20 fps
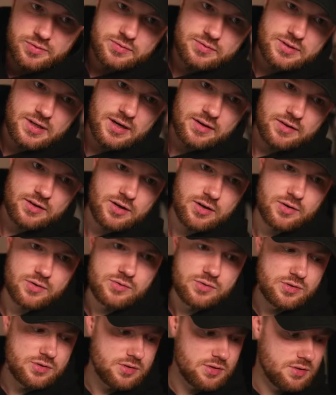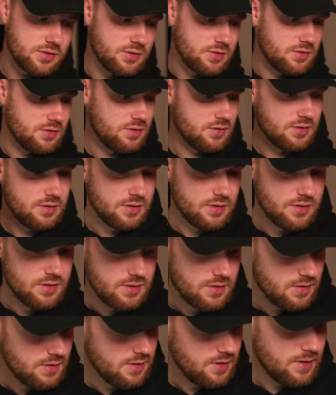down the coast.
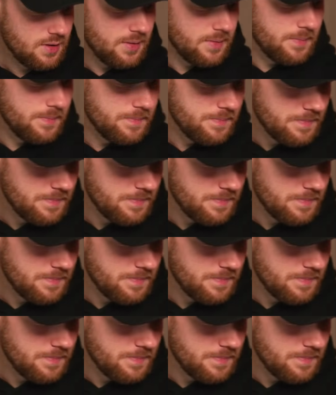What